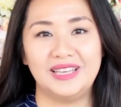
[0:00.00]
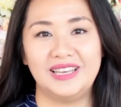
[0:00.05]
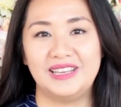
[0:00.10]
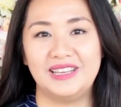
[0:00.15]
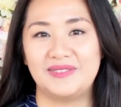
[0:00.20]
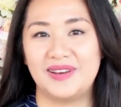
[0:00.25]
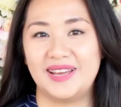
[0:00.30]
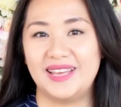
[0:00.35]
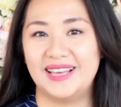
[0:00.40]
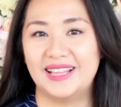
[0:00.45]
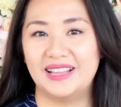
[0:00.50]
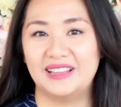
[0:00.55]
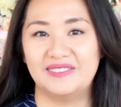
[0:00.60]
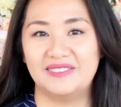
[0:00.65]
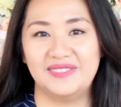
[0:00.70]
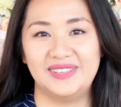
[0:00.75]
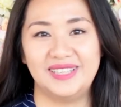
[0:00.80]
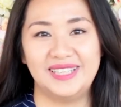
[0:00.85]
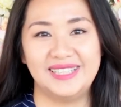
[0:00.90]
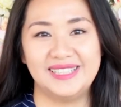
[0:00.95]
totally in
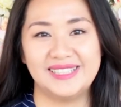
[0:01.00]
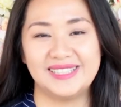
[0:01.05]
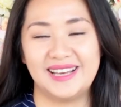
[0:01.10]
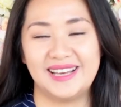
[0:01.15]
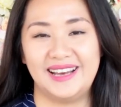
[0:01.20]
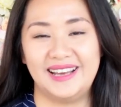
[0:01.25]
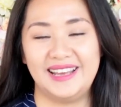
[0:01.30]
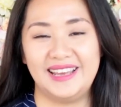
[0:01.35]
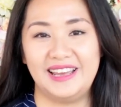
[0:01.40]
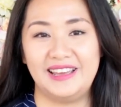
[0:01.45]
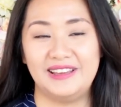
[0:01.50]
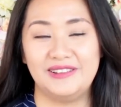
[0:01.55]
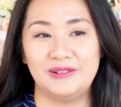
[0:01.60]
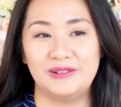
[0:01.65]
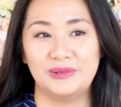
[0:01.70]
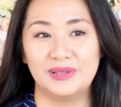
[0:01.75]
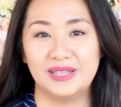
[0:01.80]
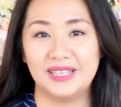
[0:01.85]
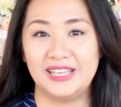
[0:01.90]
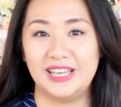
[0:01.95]
my element.
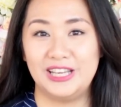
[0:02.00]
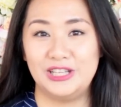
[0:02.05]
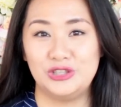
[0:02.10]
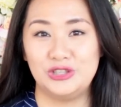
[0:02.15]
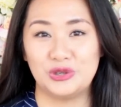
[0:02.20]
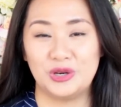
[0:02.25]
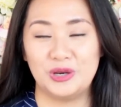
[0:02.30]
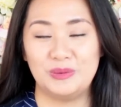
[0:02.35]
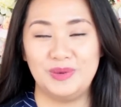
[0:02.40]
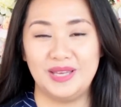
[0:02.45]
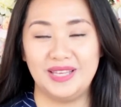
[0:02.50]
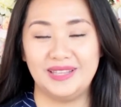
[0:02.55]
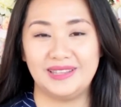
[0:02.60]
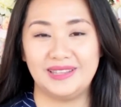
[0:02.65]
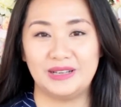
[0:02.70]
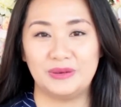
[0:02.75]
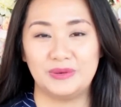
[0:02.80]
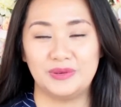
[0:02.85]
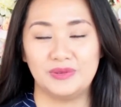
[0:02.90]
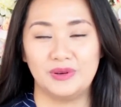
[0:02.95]
I really
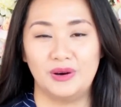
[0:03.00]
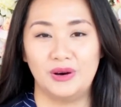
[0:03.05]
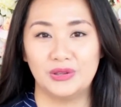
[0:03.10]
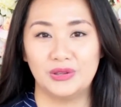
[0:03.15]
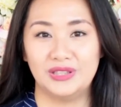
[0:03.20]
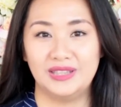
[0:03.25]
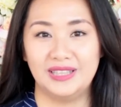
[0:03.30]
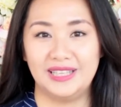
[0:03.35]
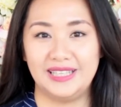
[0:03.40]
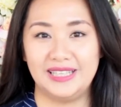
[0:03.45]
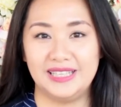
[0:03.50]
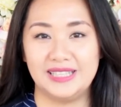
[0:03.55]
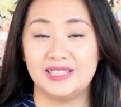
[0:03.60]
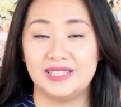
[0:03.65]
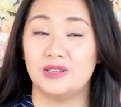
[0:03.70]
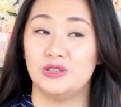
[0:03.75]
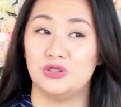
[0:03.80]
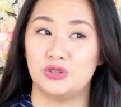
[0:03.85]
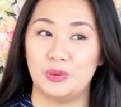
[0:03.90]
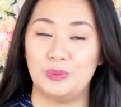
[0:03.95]
enjoy being there with all the
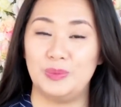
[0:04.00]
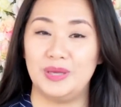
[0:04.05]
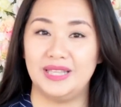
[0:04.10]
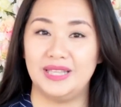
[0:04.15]
ladies,